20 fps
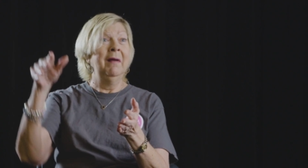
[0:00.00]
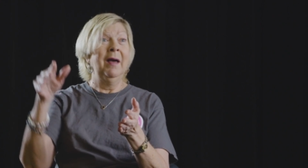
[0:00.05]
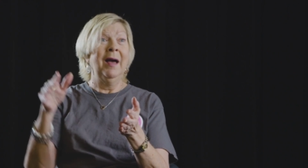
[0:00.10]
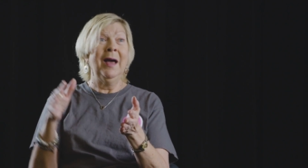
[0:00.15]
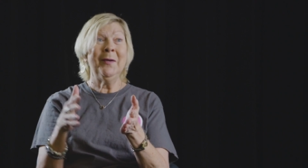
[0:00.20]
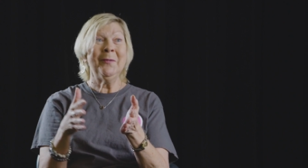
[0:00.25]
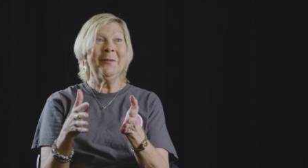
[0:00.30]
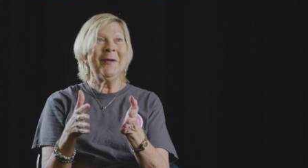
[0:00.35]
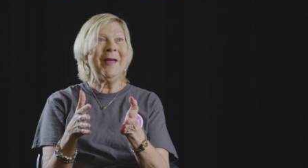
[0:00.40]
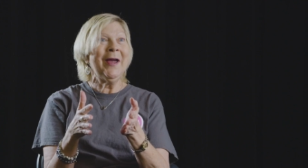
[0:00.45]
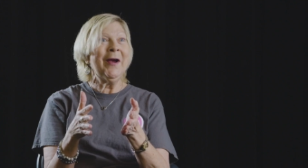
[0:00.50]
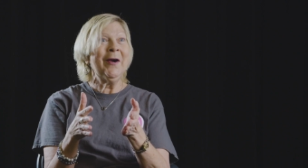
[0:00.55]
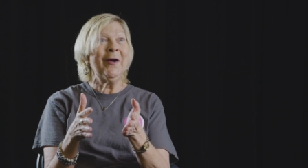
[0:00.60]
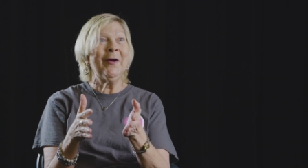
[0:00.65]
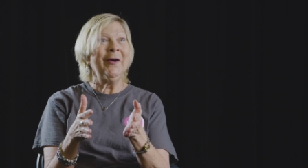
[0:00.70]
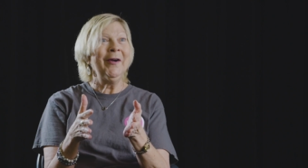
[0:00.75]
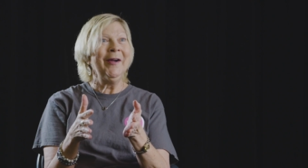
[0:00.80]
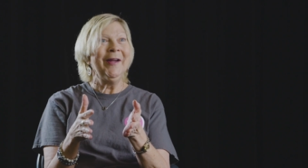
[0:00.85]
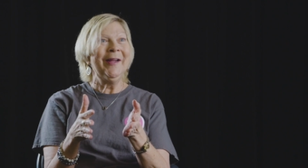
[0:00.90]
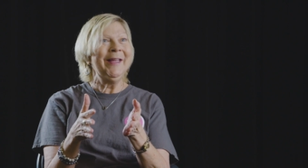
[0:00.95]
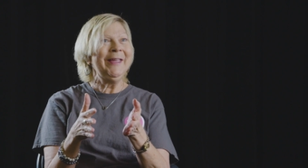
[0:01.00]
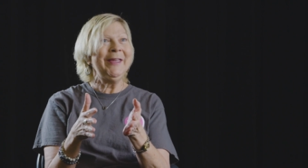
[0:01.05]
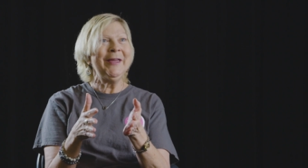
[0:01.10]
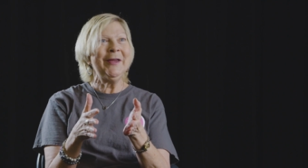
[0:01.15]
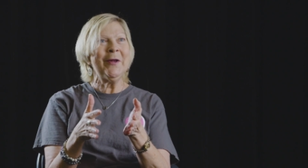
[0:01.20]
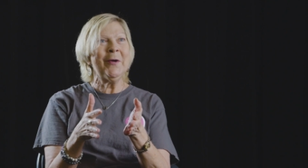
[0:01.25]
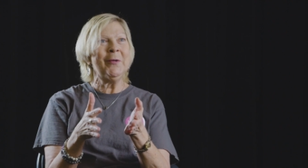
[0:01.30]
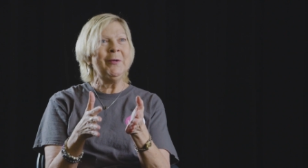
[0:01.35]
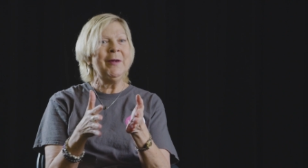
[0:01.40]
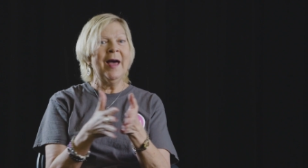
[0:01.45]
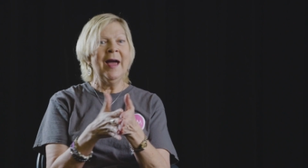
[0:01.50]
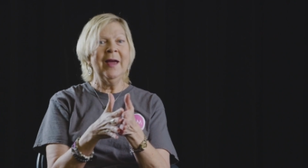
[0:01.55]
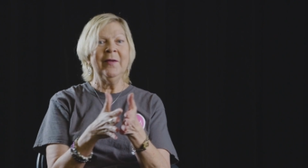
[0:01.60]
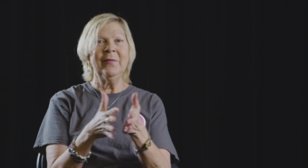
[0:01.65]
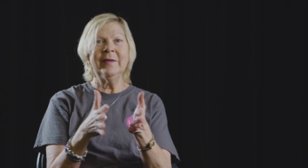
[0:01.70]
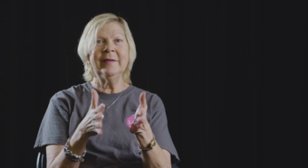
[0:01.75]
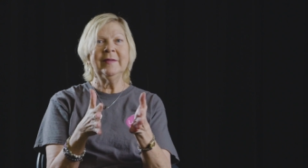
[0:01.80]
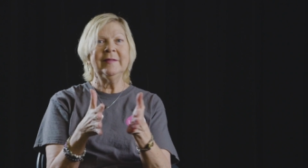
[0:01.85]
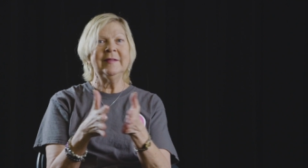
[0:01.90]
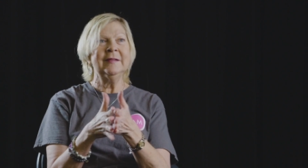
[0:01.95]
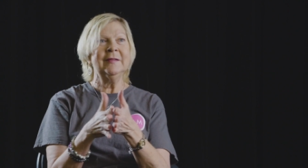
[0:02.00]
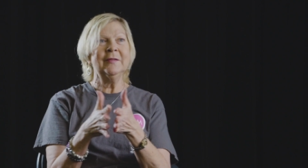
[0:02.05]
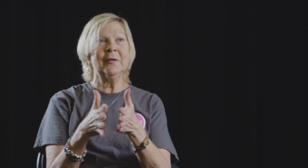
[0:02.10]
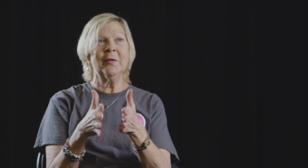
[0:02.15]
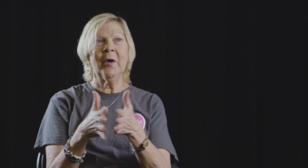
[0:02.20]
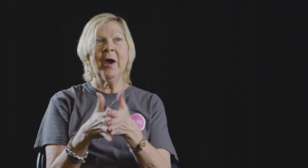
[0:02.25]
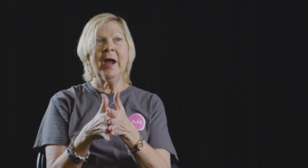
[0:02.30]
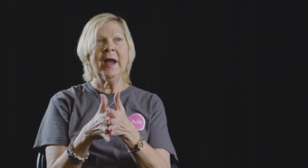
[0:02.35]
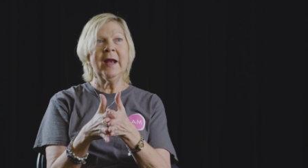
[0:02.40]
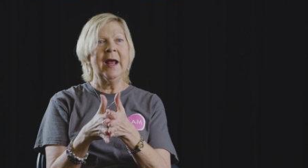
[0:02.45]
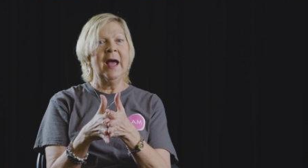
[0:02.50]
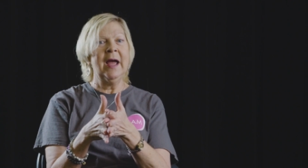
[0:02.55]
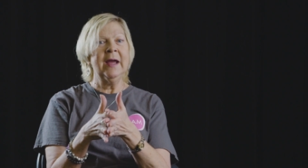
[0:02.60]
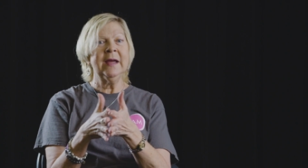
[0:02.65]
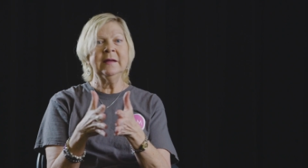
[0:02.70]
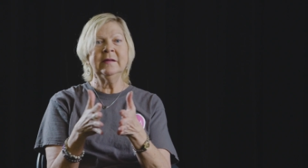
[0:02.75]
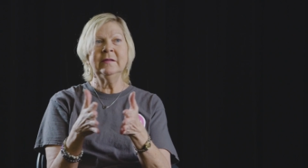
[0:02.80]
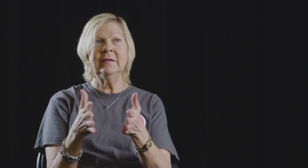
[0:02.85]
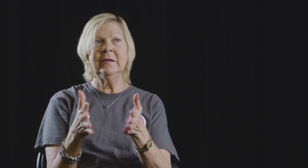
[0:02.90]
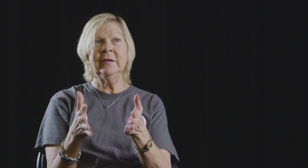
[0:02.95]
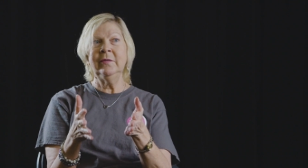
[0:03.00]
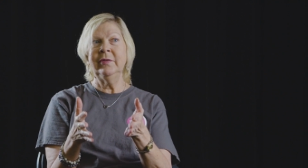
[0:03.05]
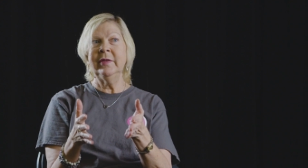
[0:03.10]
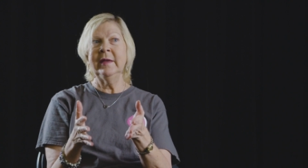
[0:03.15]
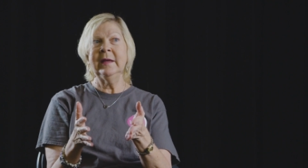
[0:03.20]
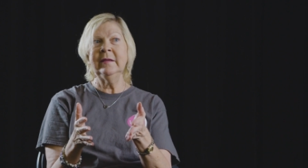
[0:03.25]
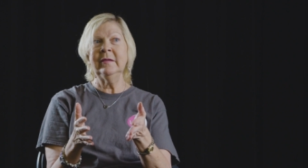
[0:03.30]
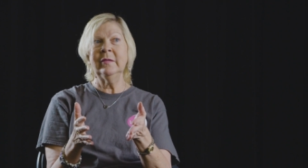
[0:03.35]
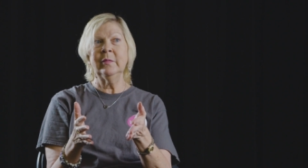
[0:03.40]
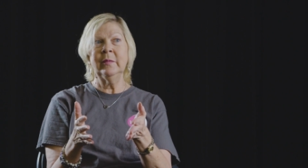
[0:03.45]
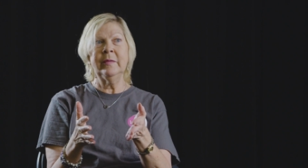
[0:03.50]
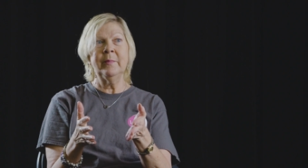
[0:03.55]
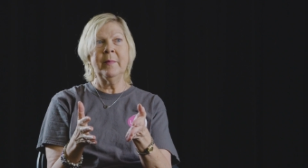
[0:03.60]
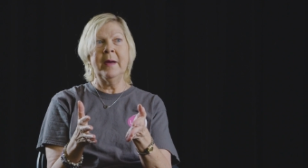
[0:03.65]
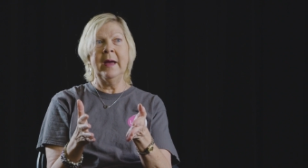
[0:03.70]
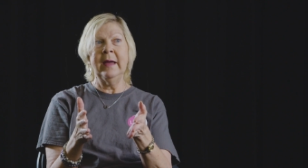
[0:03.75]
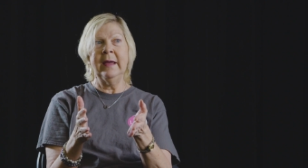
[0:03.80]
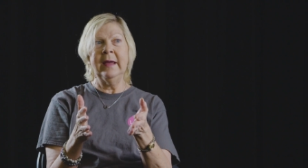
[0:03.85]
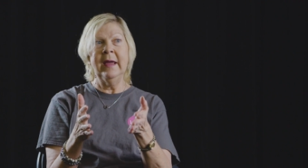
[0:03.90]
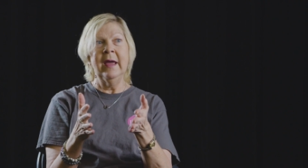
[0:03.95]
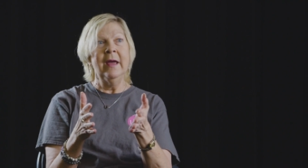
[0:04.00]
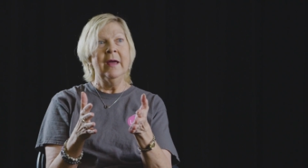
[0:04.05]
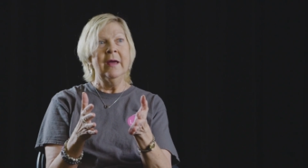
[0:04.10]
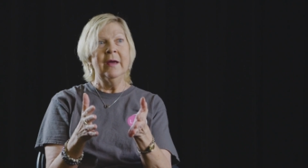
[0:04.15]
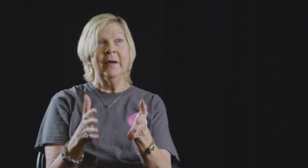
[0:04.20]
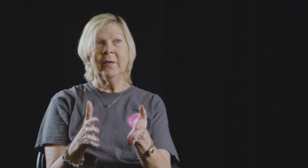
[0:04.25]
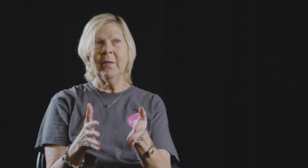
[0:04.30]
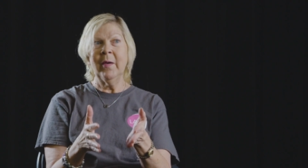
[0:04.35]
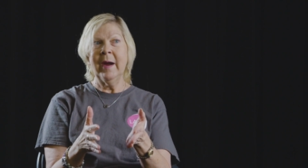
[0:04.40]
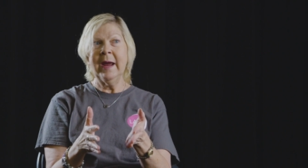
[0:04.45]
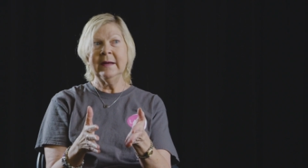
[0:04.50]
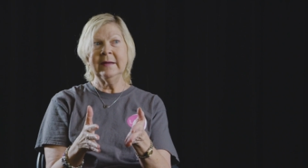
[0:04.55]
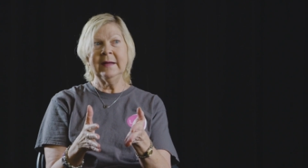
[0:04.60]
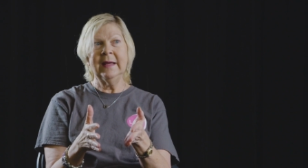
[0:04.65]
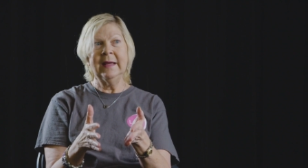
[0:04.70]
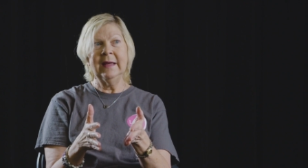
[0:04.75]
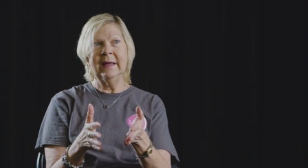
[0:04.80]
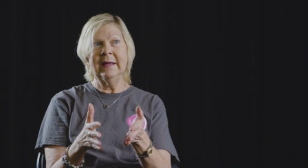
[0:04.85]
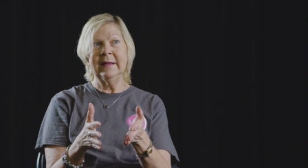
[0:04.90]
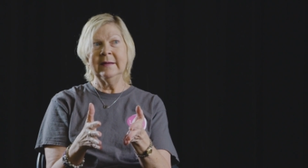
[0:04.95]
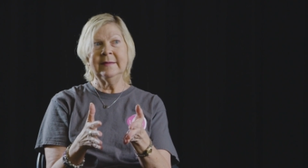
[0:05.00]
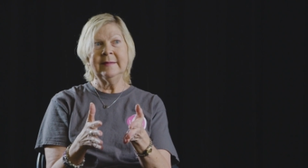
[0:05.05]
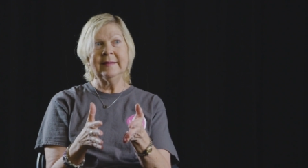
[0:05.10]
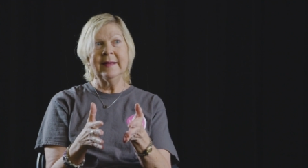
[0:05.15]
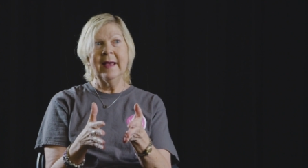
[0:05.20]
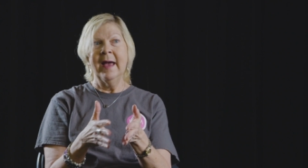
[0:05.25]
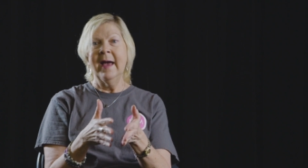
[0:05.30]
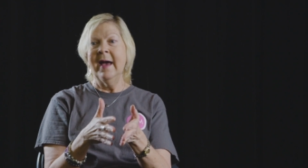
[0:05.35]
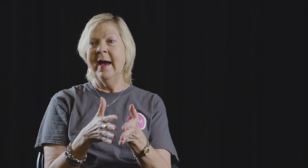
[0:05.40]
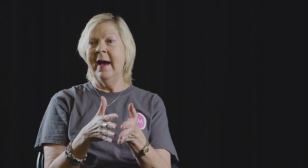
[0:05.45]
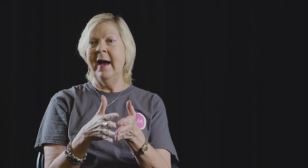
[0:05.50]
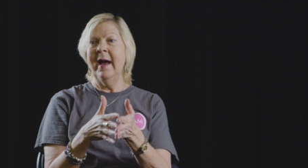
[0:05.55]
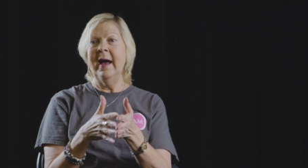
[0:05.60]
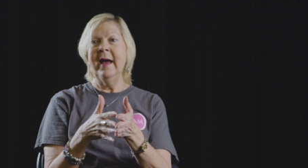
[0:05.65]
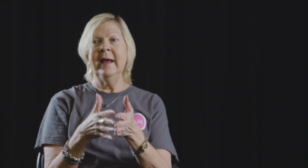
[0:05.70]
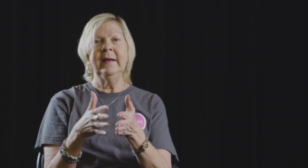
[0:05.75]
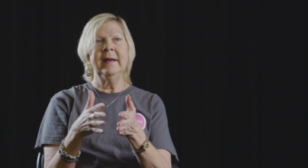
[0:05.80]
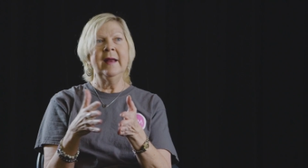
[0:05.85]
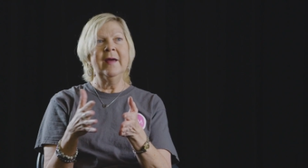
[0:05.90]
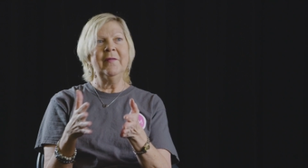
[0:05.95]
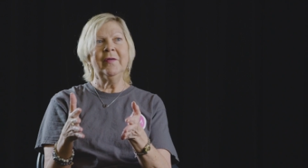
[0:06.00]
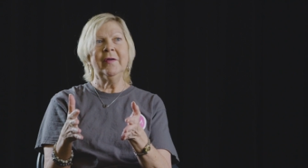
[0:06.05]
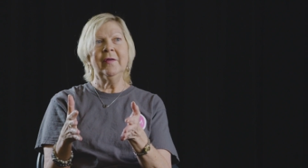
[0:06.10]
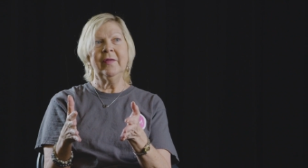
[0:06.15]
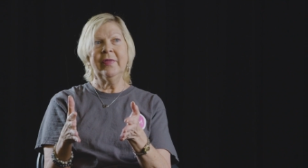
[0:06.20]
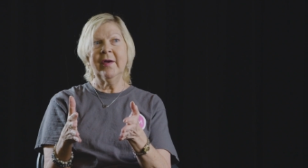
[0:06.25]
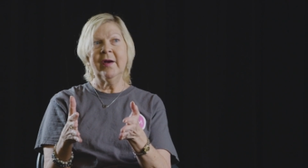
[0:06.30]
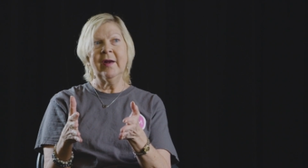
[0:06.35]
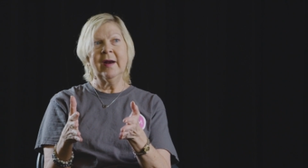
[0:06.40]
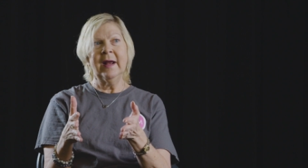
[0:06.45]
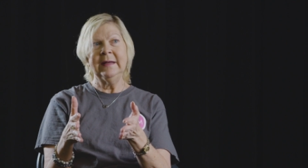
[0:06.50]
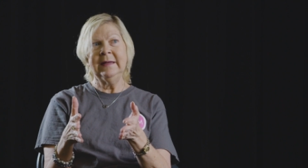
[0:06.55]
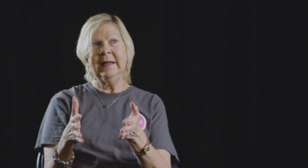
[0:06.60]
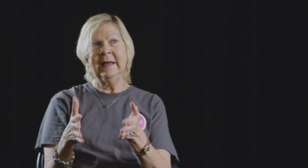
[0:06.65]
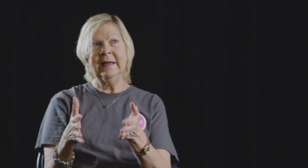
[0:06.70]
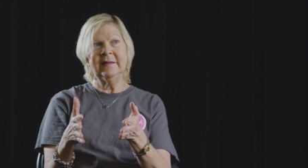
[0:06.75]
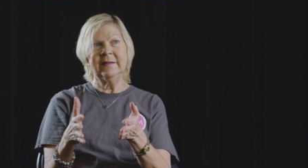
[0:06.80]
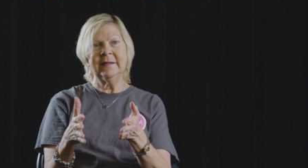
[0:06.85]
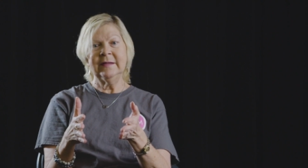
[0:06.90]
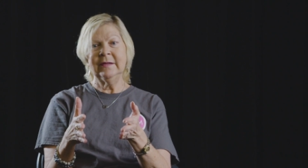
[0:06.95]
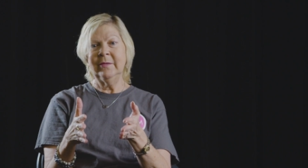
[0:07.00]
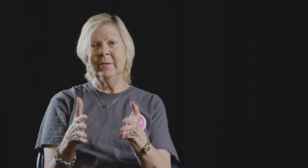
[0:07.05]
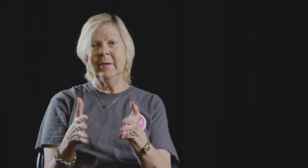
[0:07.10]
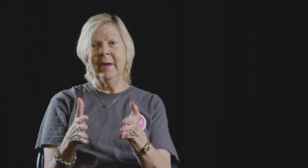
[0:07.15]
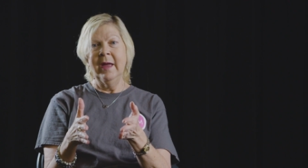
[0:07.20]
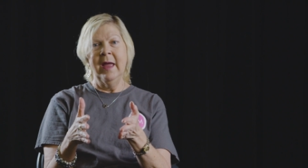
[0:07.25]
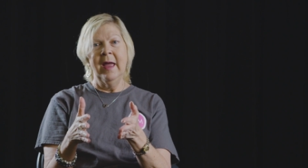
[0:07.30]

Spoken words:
I don't care. Life is just great. I get to do things with my grandkids I never thought I'd get to.